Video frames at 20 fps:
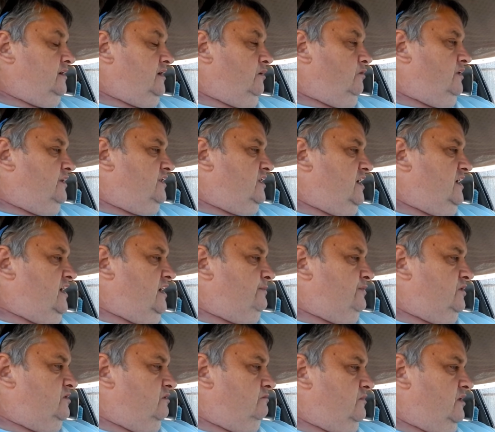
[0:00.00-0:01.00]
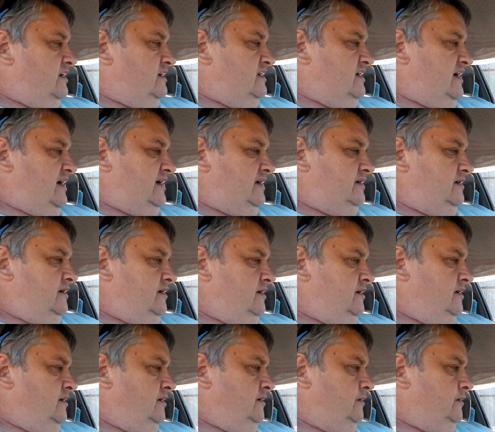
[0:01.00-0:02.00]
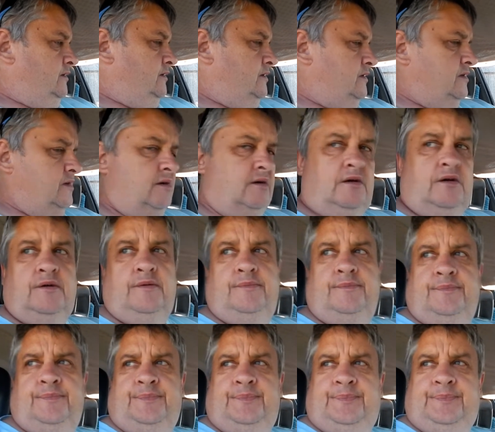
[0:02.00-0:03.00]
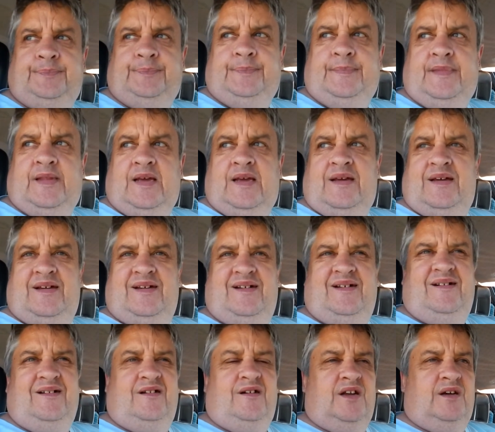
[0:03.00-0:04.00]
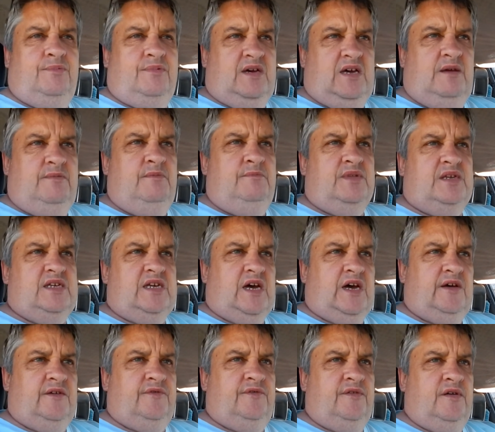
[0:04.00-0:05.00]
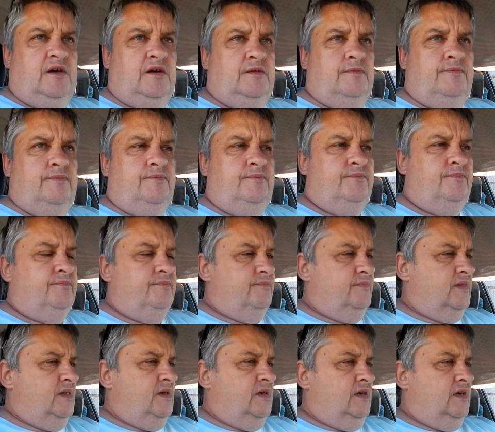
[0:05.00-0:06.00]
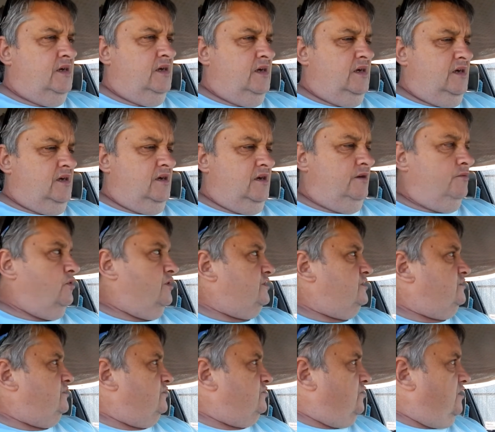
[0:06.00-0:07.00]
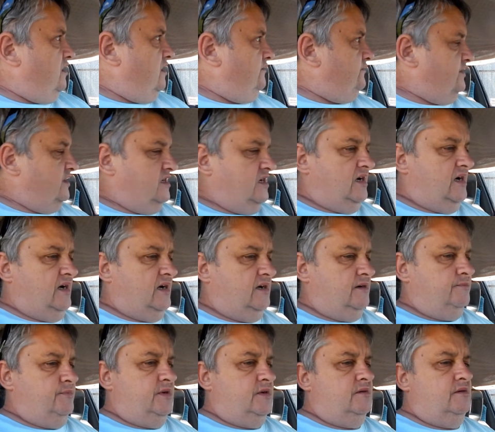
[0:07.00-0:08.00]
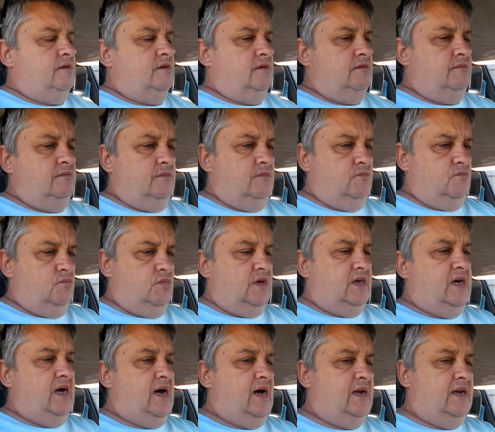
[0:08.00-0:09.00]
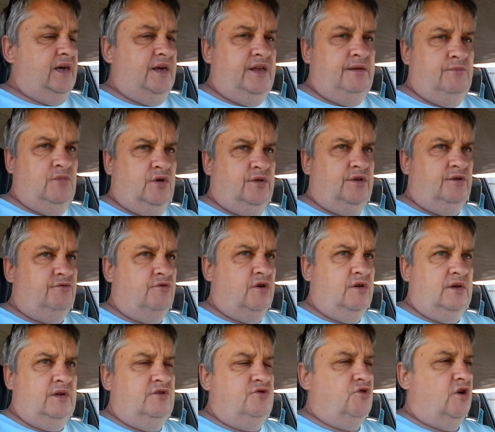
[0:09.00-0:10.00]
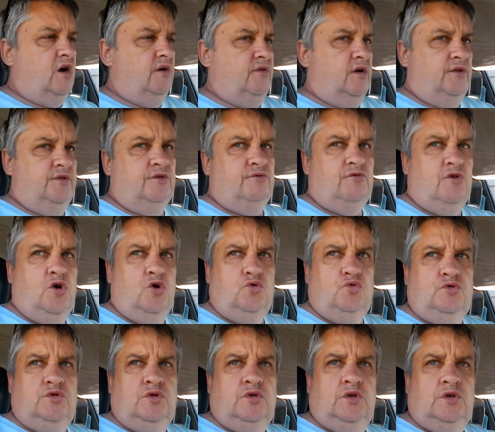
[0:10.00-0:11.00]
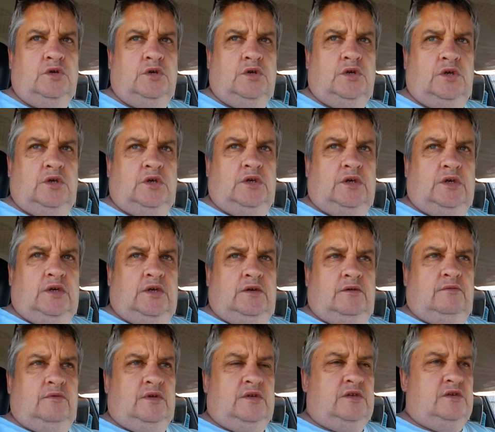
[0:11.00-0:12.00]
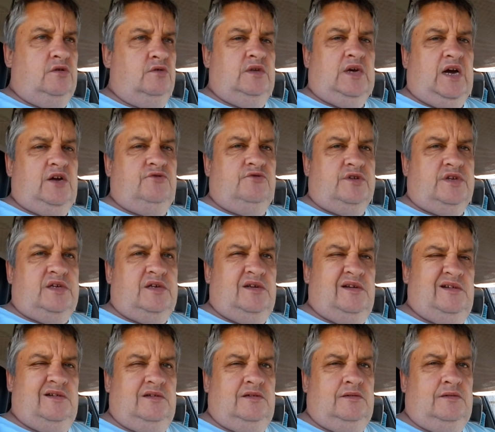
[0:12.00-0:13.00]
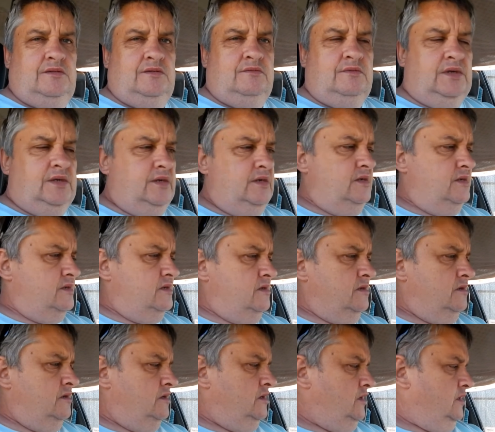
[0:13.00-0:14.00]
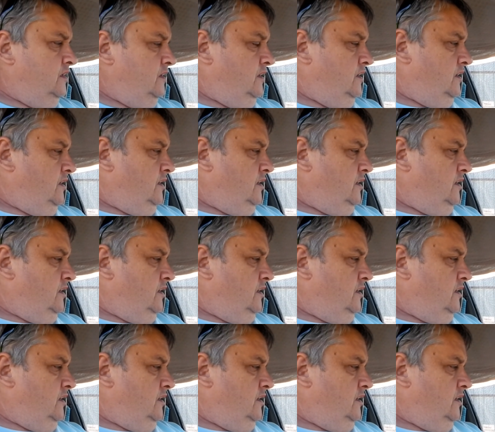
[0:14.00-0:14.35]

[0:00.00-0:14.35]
and I don't want that happen to my dad. So, I've got to keep him safe. He wants to drive the car, but we can't let him drive on the road. It's too dangerous. Yes.